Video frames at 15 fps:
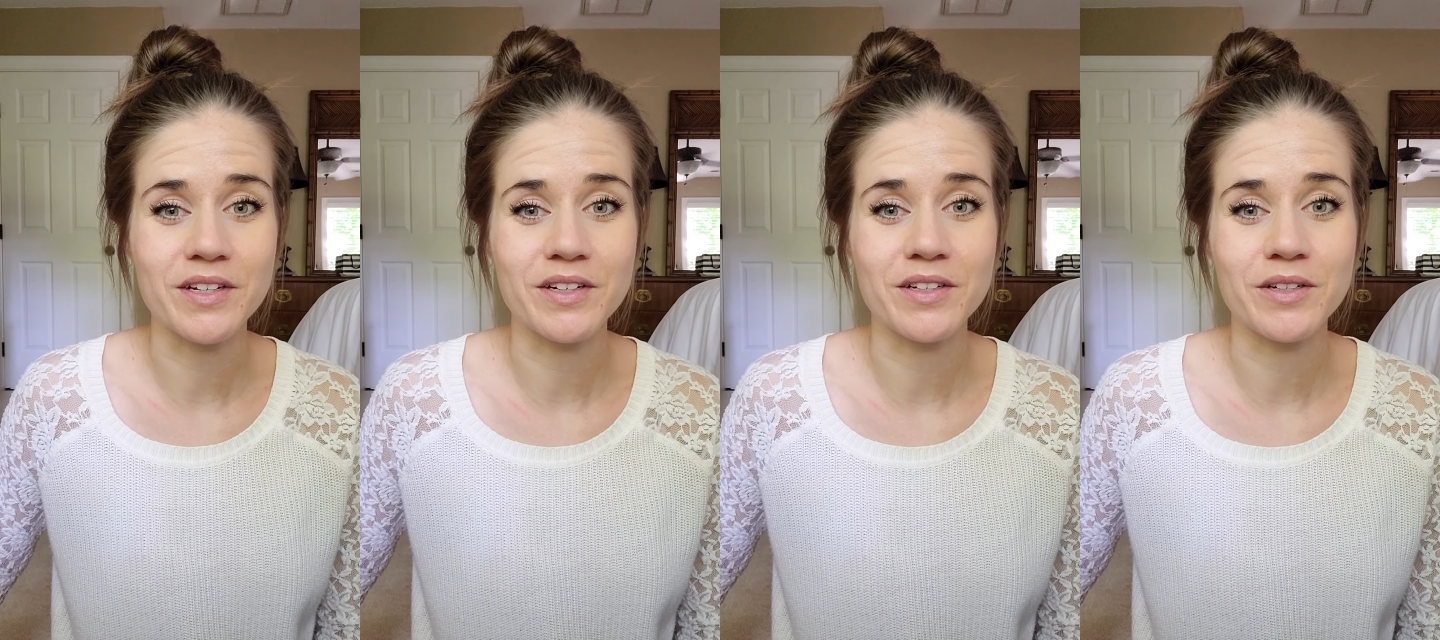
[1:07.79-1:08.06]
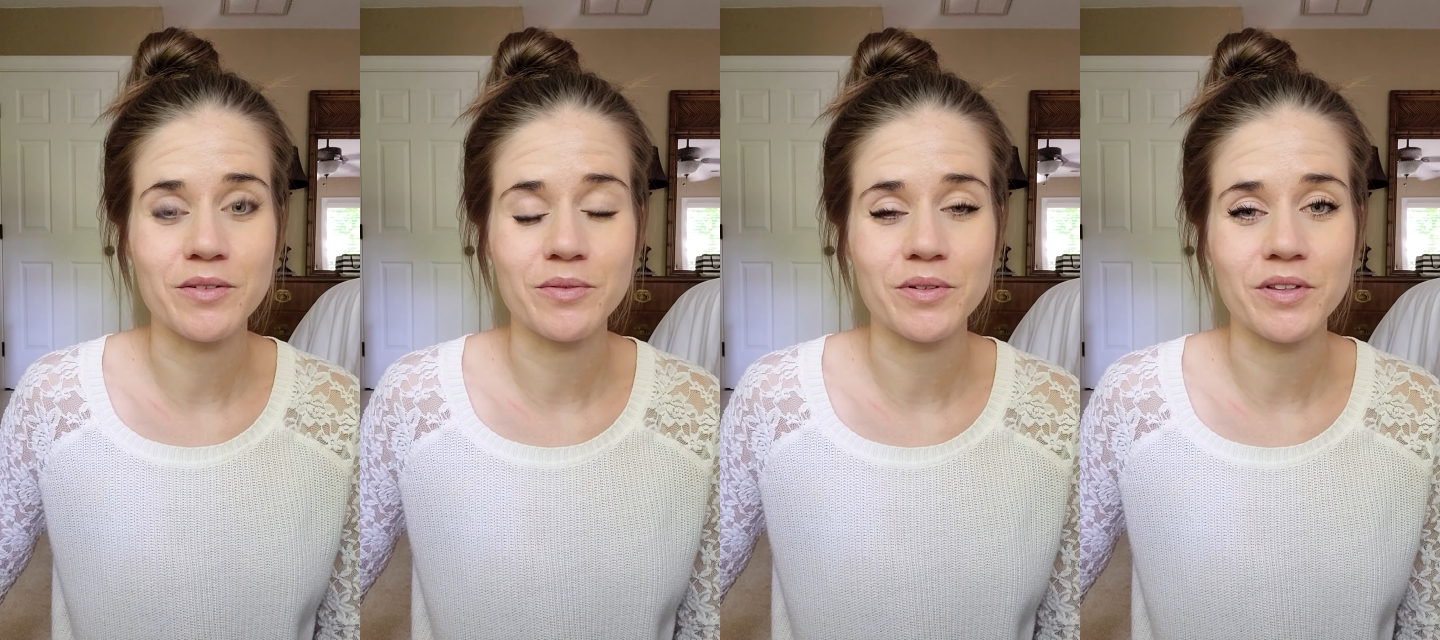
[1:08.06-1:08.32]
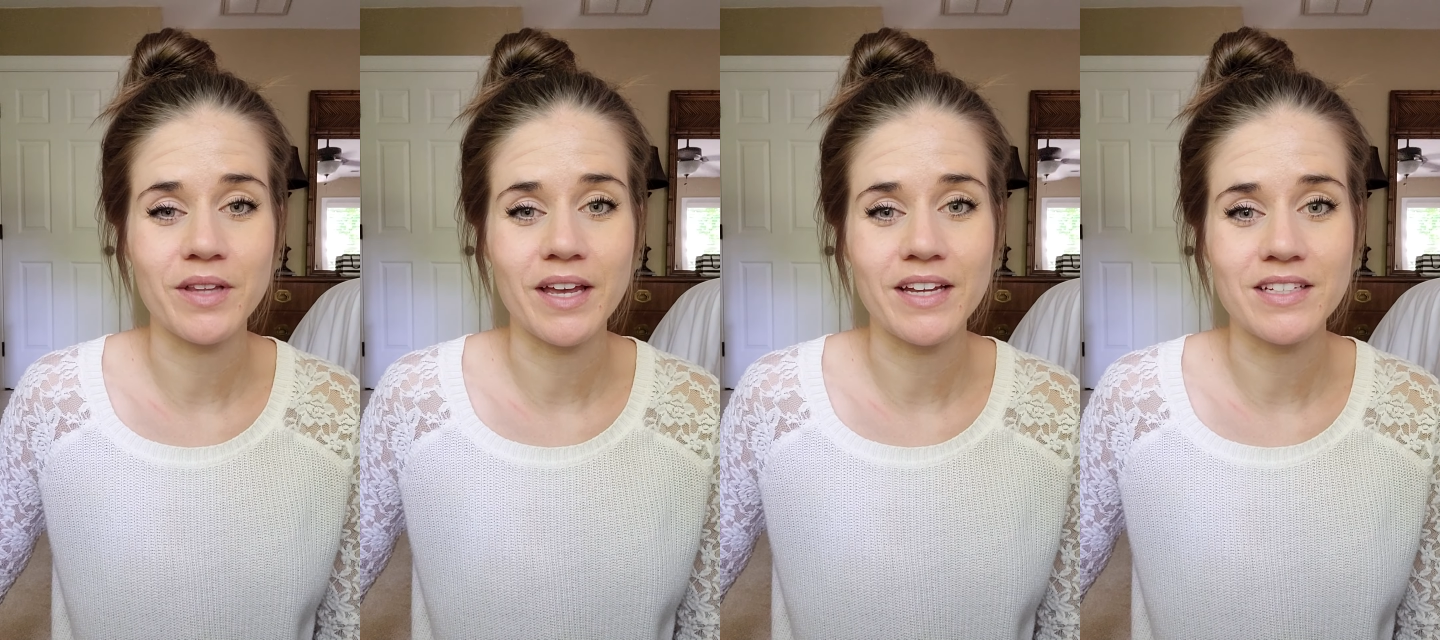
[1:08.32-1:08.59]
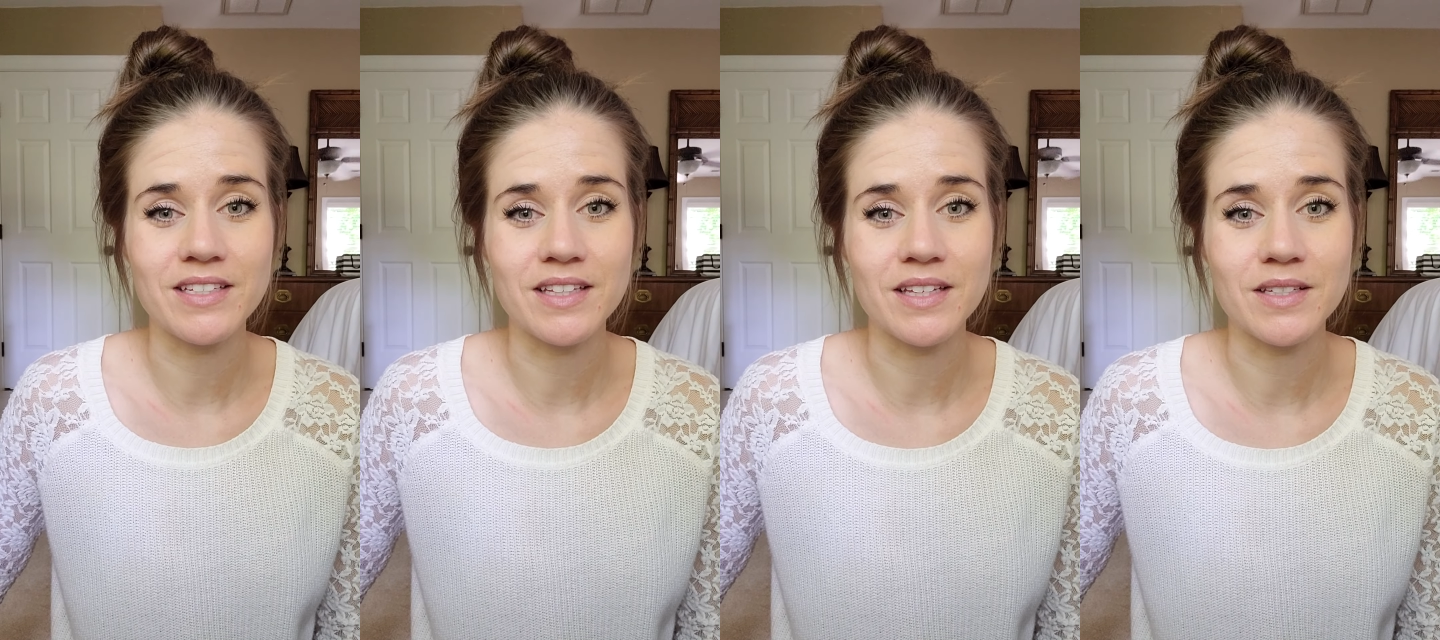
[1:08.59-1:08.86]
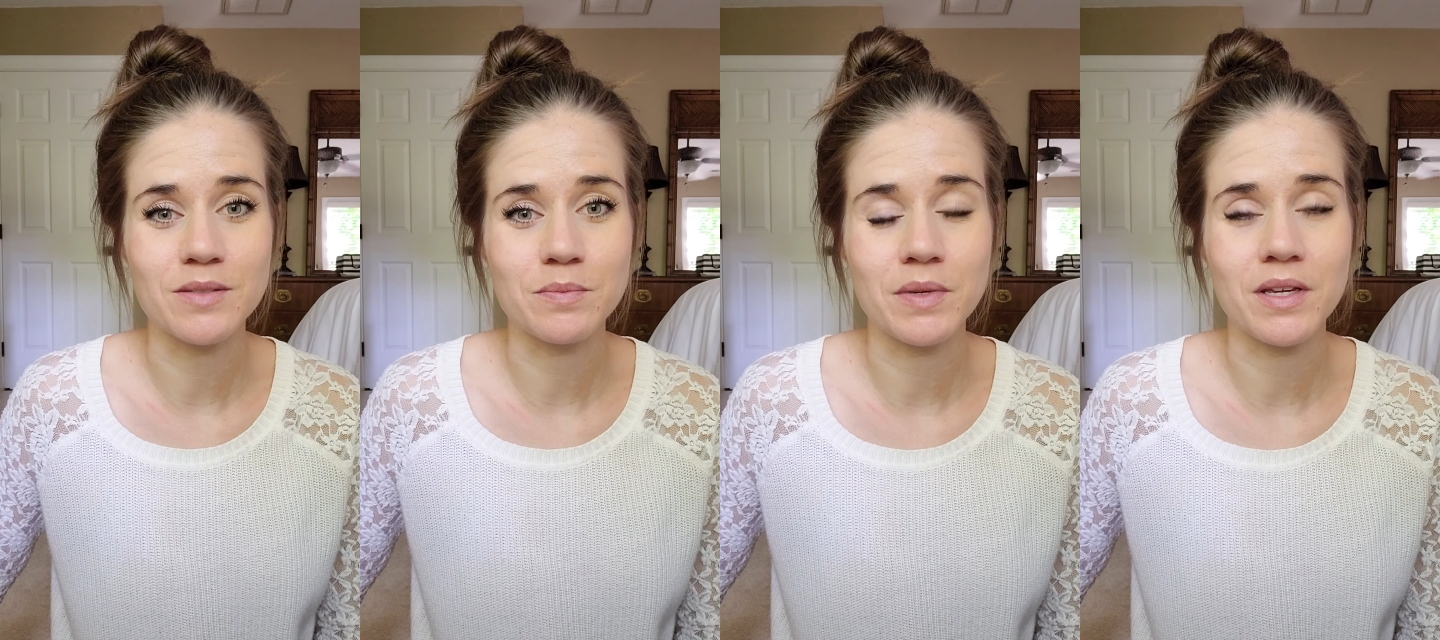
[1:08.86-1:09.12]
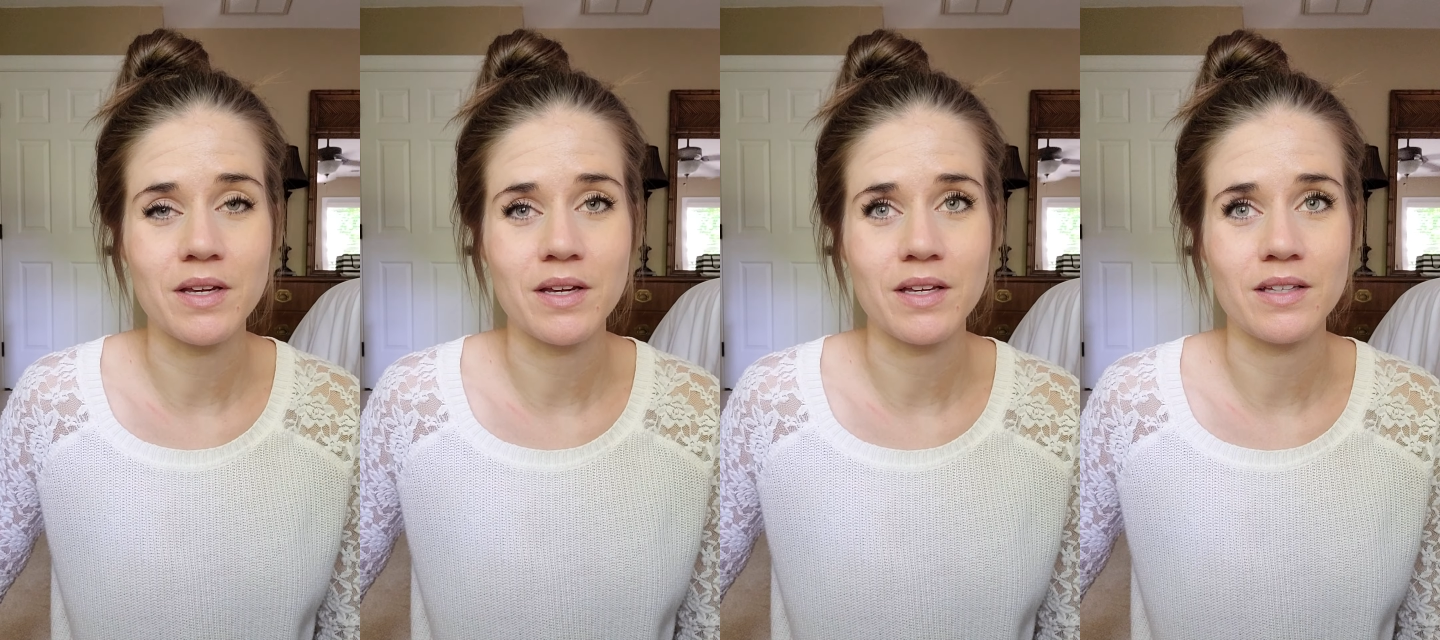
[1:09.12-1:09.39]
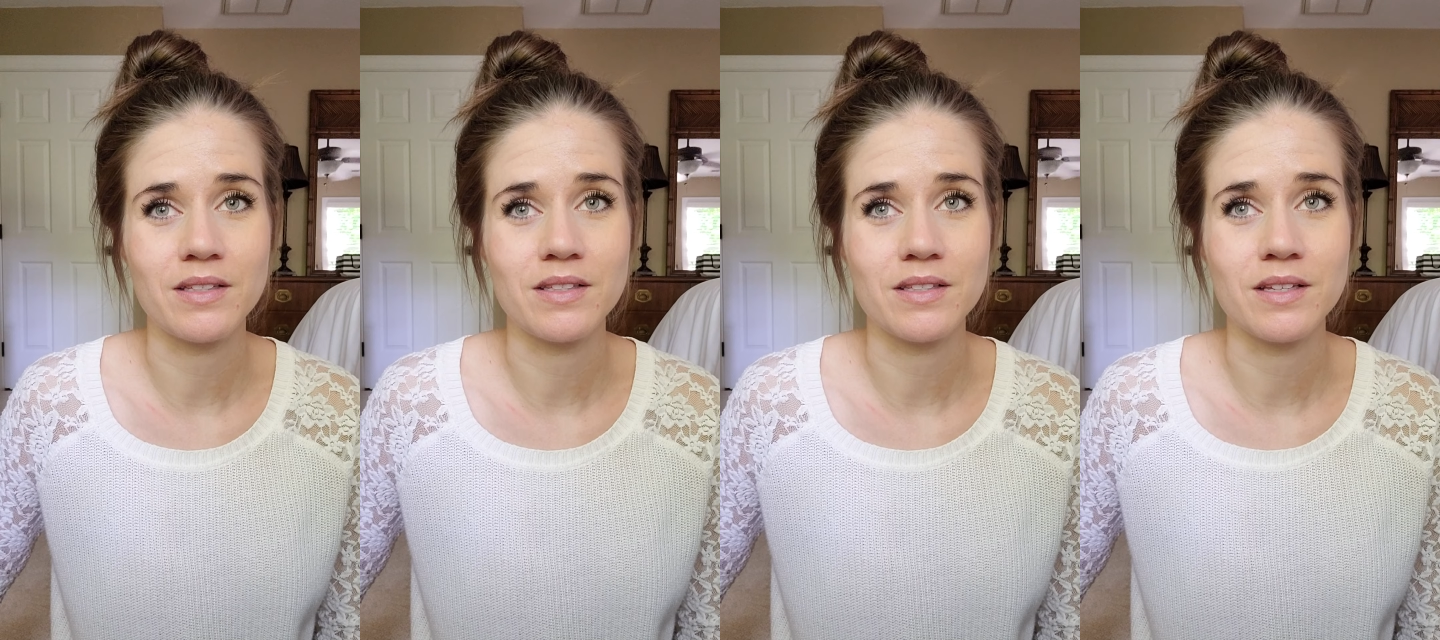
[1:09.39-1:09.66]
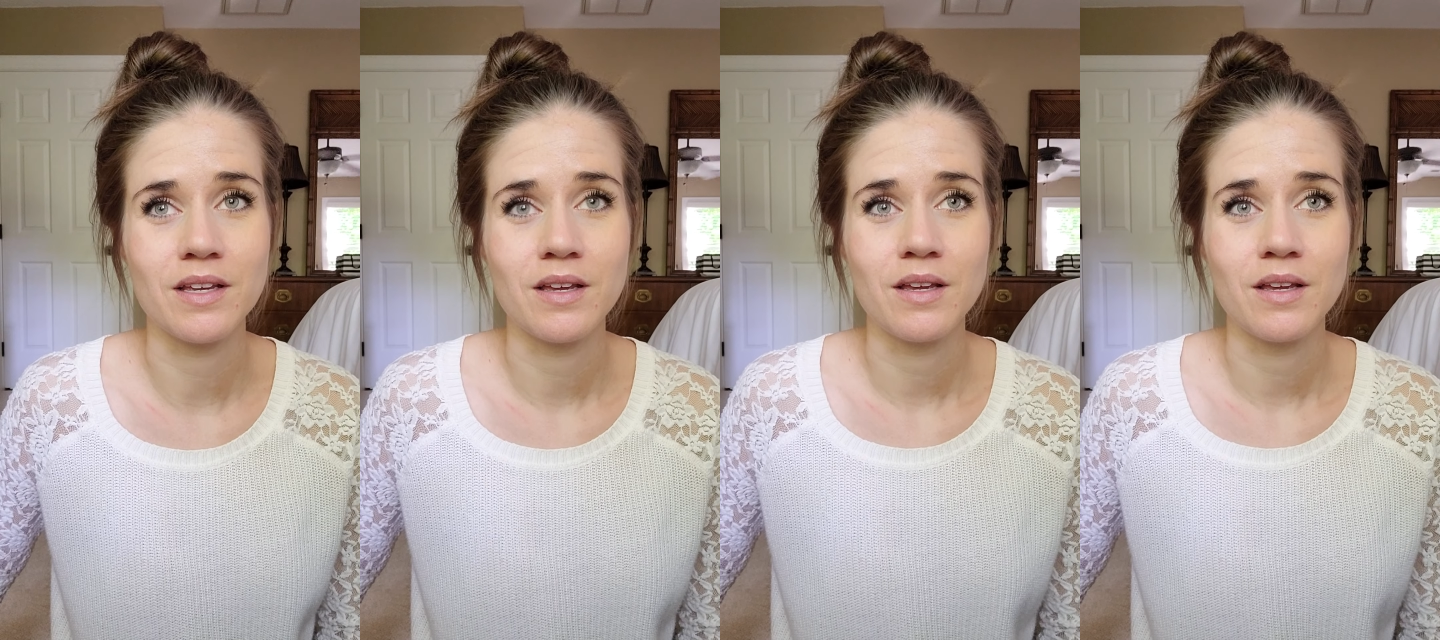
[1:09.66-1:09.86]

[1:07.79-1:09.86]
could relate to this, because